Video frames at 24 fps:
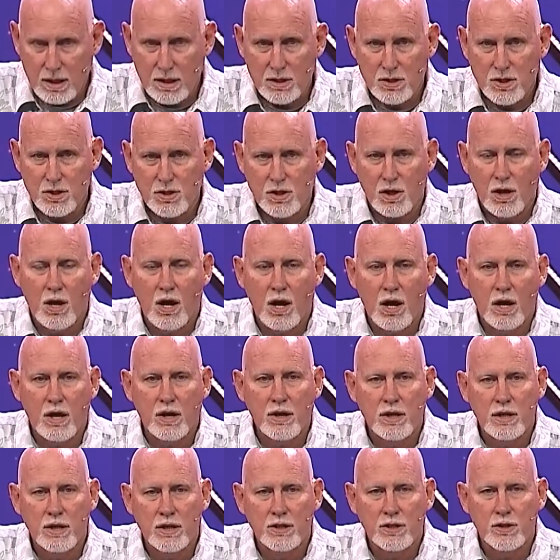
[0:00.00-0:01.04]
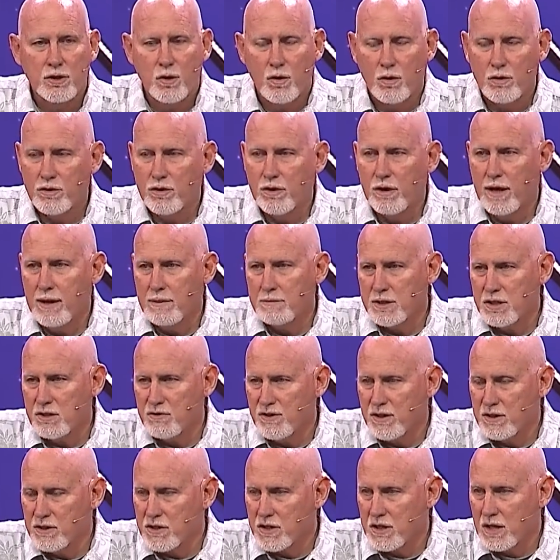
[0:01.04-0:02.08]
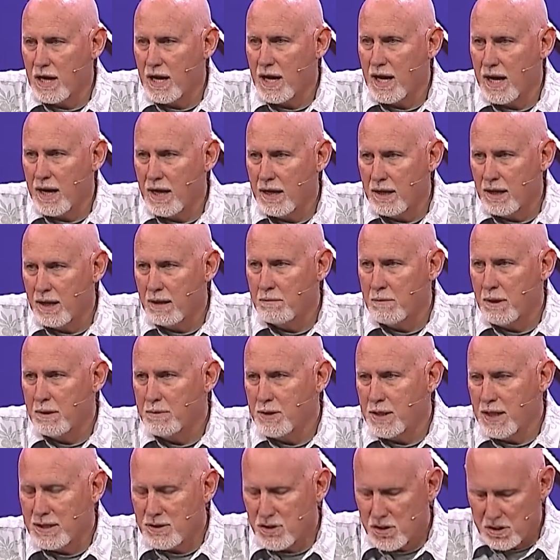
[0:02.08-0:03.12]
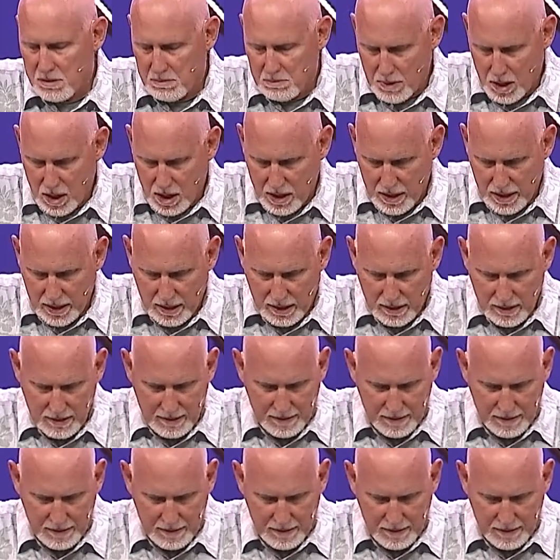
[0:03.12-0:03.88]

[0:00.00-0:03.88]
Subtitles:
star in the northern hemisphere sky, and maybe that's symbolic